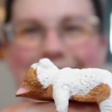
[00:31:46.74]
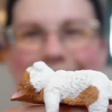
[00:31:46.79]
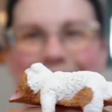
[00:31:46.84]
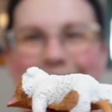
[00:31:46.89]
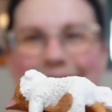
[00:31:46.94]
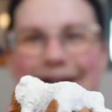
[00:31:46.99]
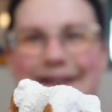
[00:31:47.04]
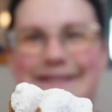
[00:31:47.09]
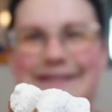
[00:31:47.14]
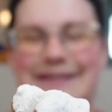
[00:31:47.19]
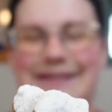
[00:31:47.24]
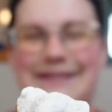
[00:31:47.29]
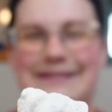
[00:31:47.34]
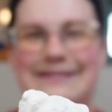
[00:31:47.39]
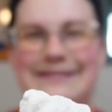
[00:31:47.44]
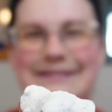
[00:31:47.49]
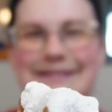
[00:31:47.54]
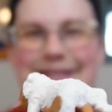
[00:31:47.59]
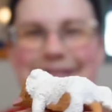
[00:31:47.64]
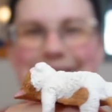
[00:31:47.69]
how
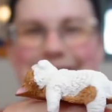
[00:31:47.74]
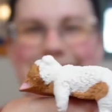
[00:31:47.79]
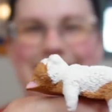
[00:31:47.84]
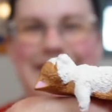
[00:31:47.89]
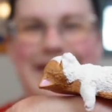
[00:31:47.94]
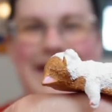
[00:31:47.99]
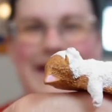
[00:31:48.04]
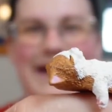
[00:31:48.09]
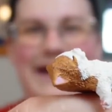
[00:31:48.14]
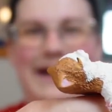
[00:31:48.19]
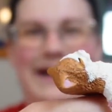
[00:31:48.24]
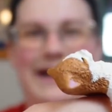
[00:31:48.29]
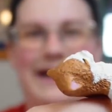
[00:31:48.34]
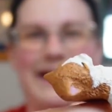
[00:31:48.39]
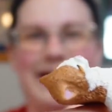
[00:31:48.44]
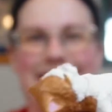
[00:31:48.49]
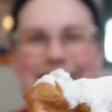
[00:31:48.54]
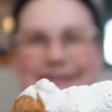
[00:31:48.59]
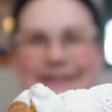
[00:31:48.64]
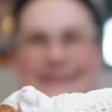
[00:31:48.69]
cute is
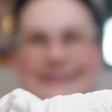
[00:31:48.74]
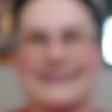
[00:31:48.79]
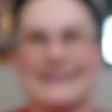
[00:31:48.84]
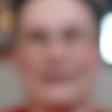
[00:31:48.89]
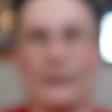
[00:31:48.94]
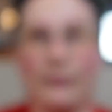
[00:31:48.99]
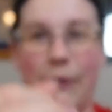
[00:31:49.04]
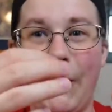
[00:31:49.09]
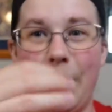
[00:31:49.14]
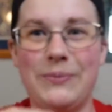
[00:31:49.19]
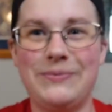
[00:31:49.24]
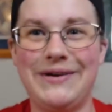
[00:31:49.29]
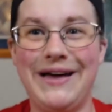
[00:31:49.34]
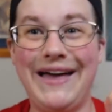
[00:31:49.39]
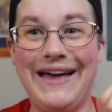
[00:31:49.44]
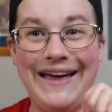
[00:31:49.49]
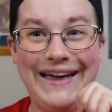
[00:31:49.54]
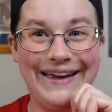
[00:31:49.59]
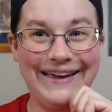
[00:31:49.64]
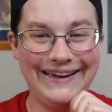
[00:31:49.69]
that?
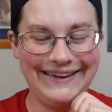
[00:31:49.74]
Whoa.